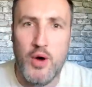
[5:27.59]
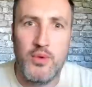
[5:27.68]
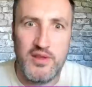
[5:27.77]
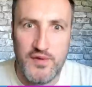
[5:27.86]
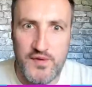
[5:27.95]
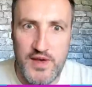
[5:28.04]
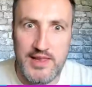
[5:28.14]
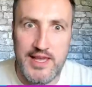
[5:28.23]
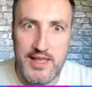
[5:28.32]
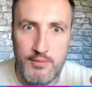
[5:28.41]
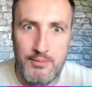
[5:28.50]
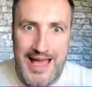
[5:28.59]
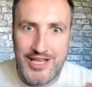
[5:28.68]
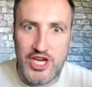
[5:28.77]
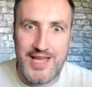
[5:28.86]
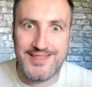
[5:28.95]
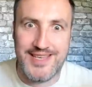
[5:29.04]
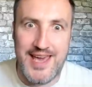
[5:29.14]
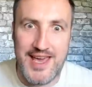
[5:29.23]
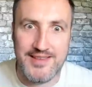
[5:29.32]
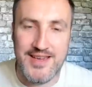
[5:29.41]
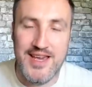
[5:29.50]
with Phil in a match
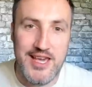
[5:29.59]
head-to-head,